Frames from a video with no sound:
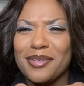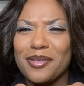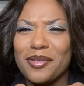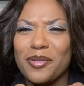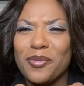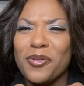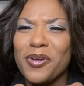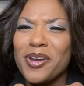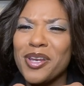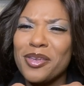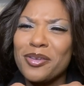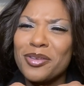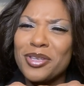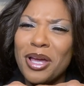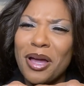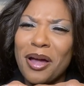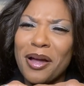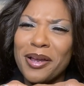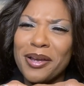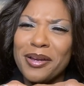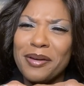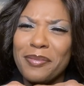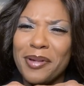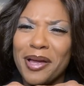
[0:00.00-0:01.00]
what are you
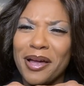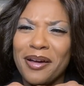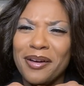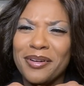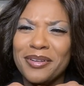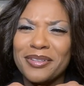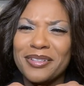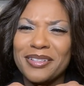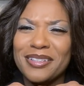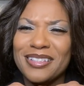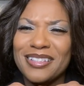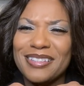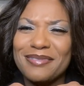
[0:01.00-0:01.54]
talking about?